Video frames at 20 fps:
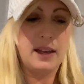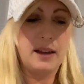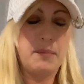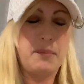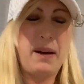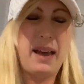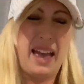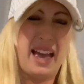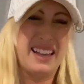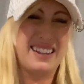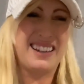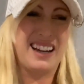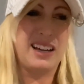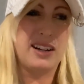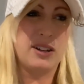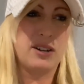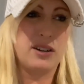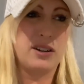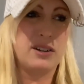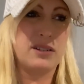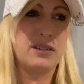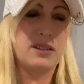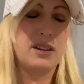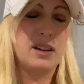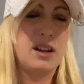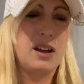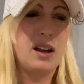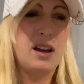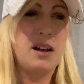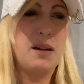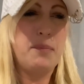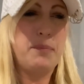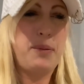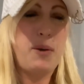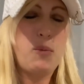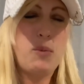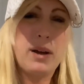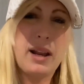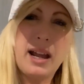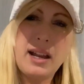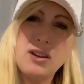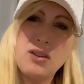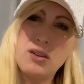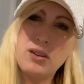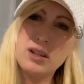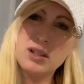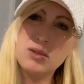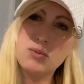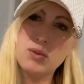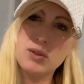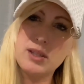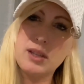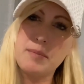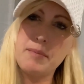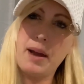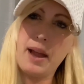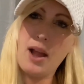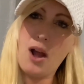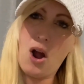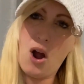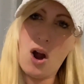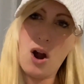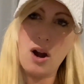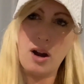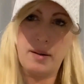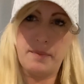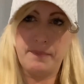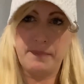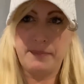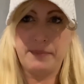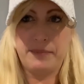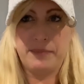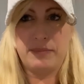My head kind of hurt. But what I noticed was that my arm